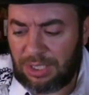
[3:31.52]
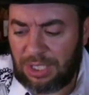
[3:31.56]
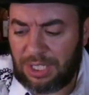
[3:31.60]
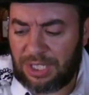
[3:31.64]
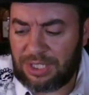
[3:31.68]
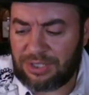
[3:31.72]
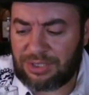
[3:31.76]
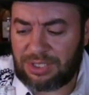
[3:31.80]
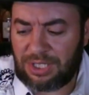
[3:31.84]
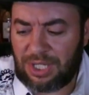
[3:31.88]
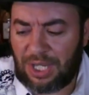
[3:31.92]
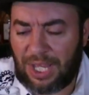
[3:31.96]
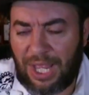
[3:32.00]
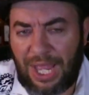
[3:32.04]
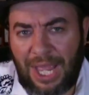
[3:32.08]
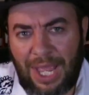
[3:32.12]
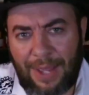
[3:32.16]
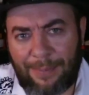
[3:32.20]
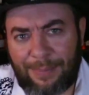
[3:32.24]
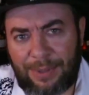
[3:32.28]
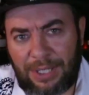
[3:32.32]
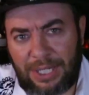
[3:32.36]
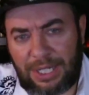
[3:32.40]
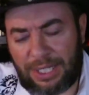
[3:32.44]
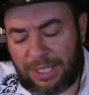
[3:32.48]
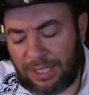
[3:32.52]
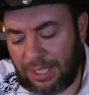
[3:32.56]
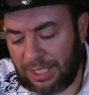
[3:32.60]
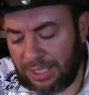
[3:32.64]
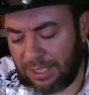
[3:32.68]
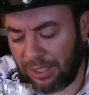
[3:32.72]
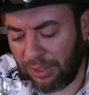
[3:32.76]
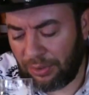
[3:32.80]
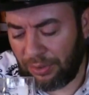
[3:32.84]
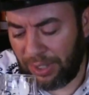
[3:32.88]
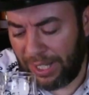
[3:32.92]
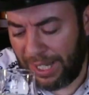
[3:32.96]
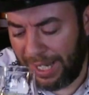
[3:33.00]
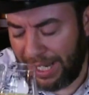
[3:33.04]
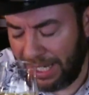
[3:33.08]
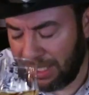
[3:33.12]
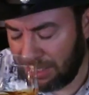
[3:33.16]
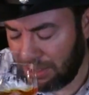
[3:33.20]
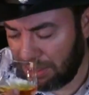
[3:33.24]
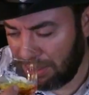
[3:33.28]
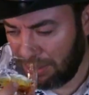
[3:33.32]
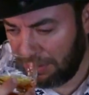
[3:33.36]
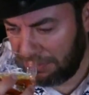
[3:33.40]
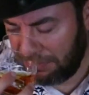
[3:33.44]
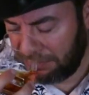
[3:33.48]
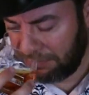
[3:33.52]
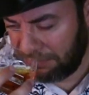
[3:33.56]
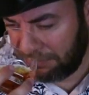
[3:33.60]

is happening in the glass.